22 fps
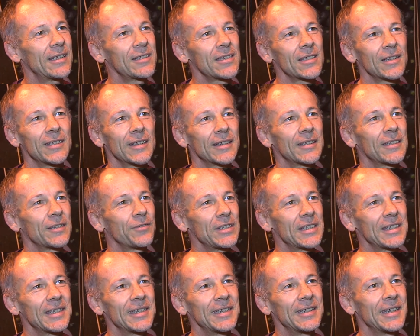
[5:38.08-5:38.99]
excellent
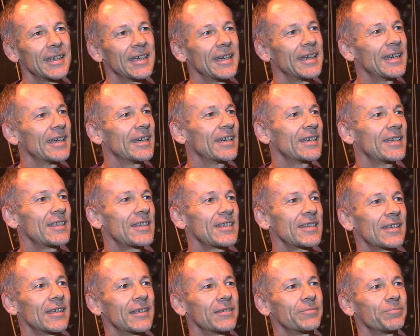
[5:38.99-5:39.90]
activity.
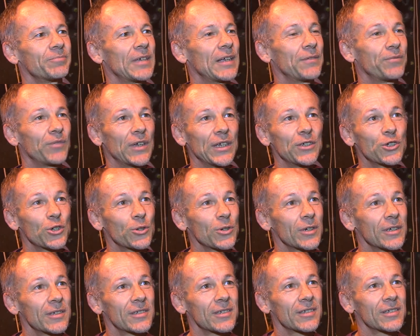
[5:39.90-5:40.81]
It's
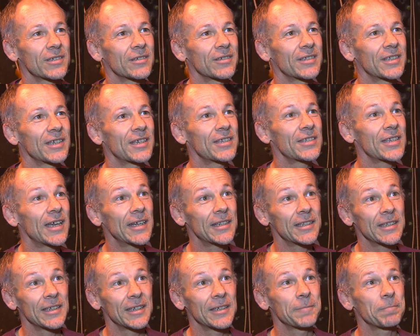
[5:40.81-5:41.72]
adventurous, it's
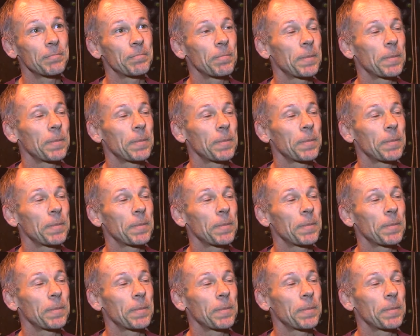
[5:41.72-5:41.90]
exciting,